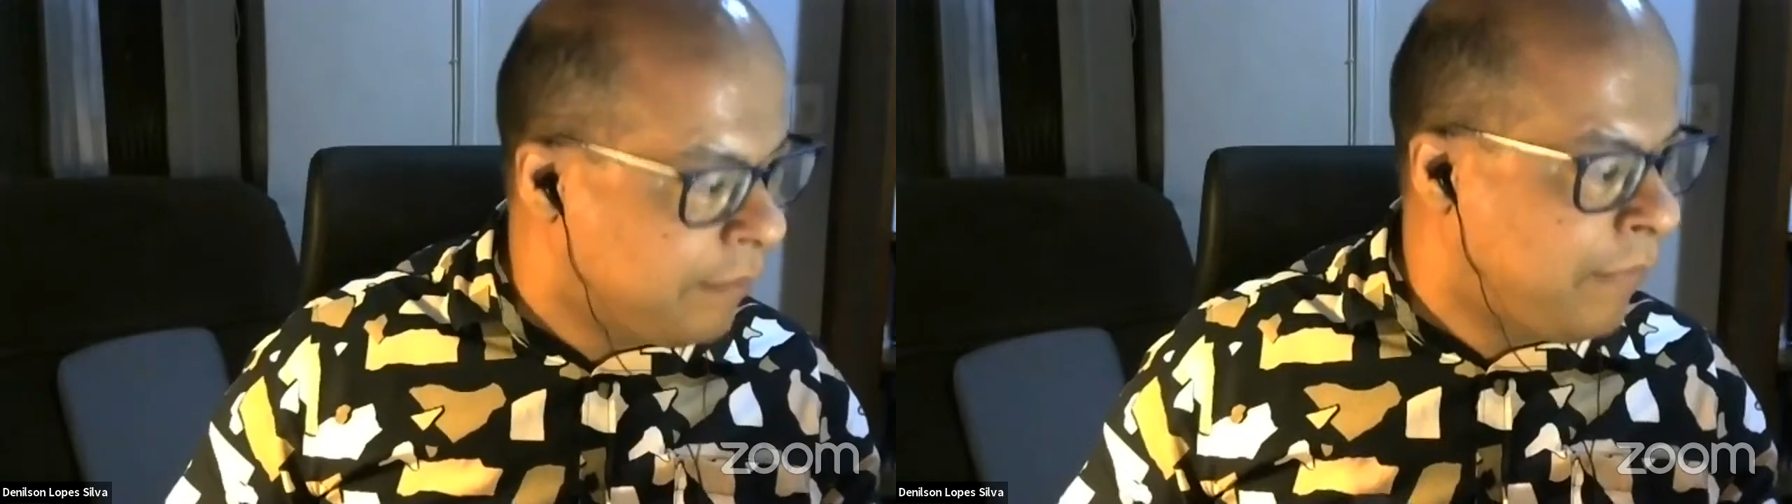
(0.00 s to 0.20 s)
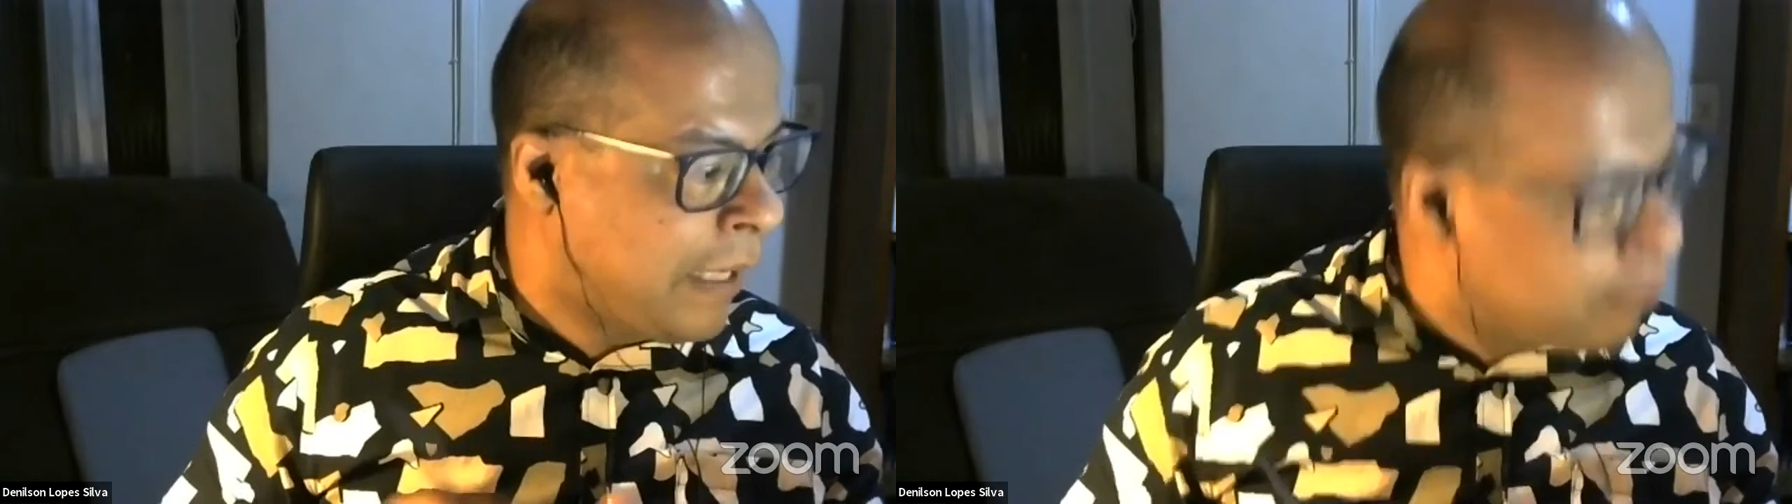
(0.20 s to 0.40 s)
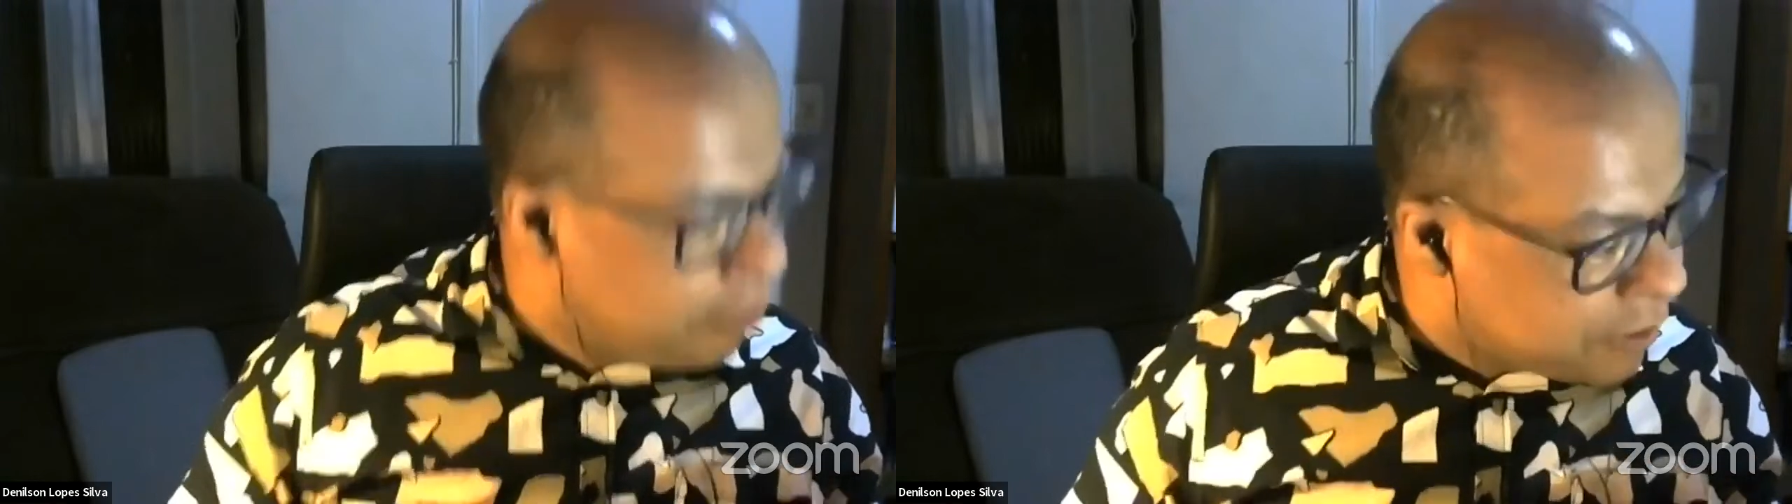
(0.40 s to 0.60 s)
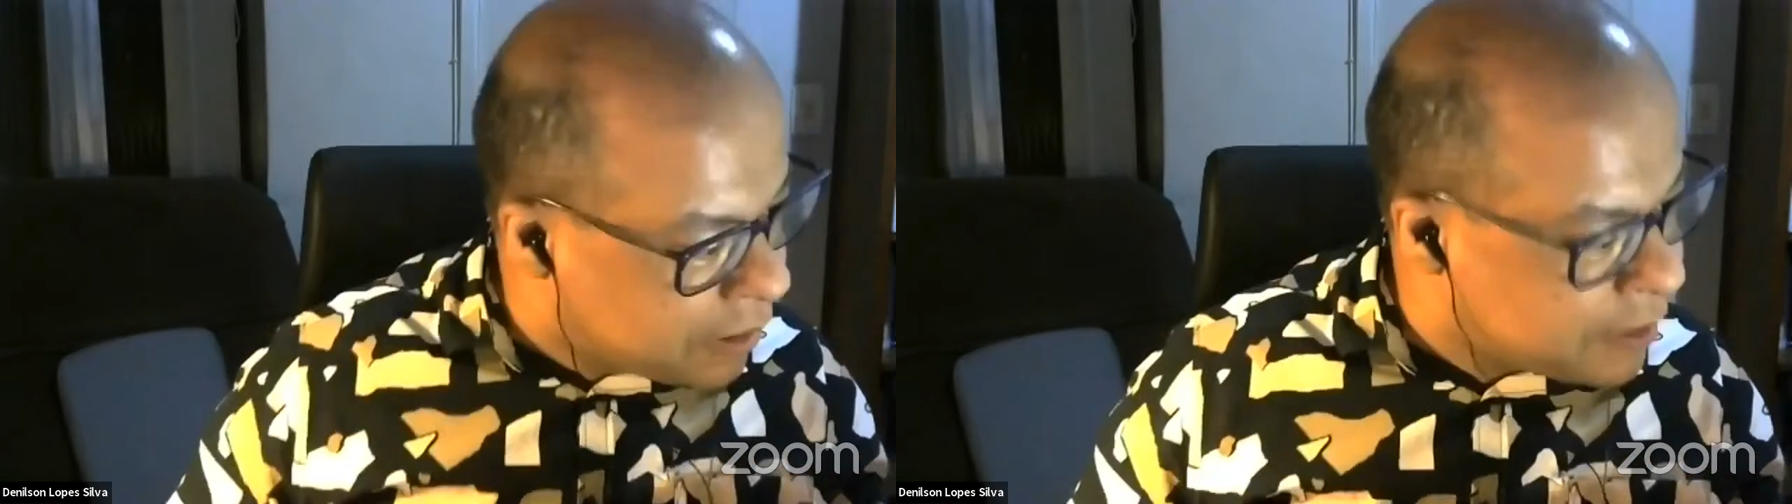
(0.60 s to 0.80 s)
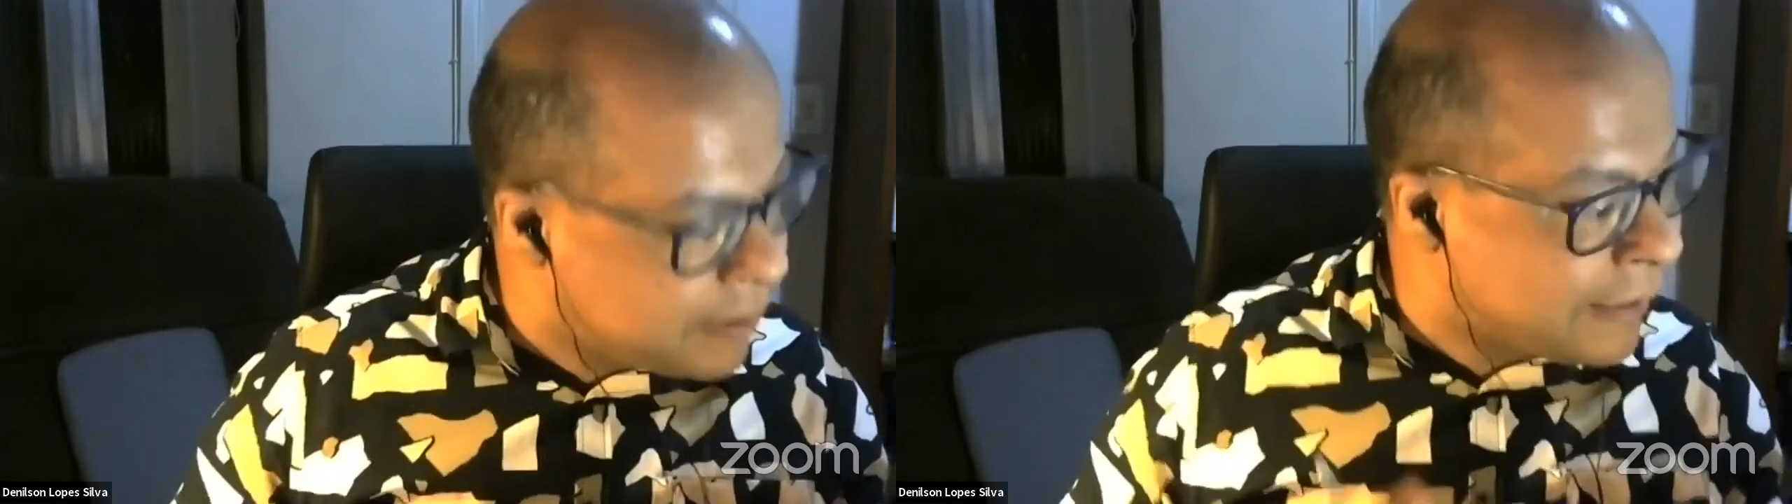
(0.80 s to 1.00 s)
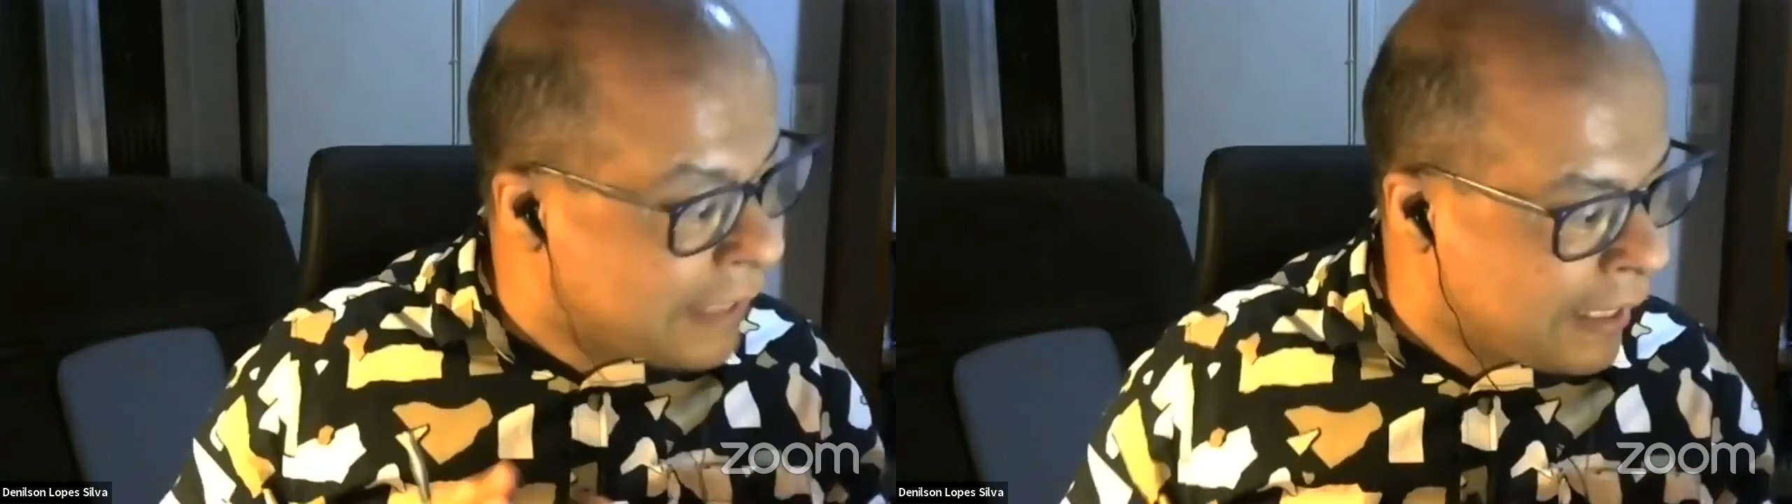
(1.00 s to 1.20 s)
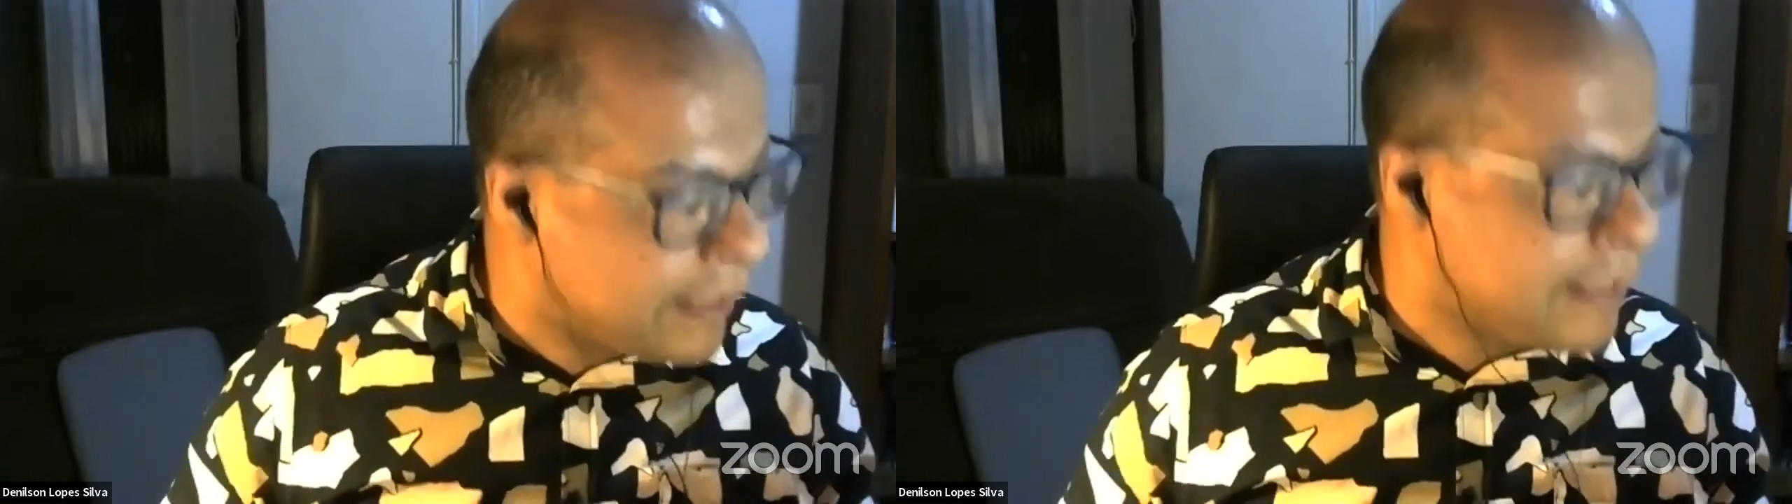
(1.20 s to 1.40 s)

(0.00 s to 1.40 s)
By contrast, the dyke